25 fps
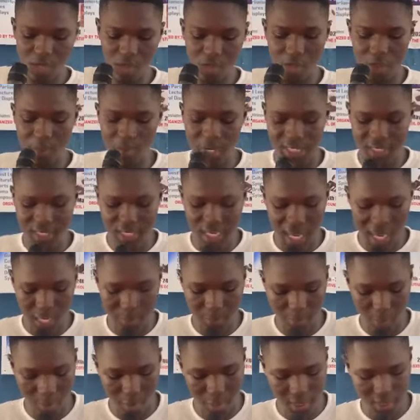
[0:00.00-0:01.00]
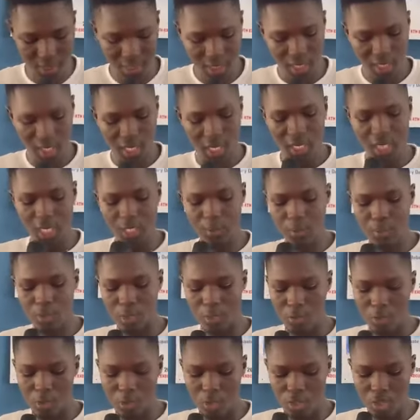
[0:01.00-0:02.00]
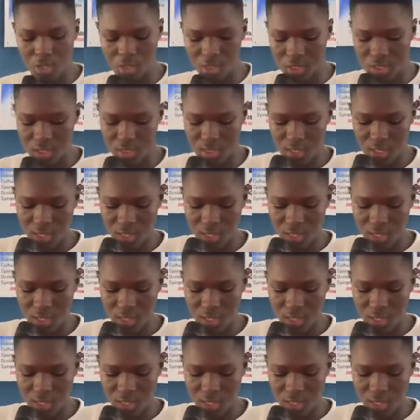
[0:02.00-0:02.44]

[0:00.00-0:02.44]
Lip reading: to my third point, it promotes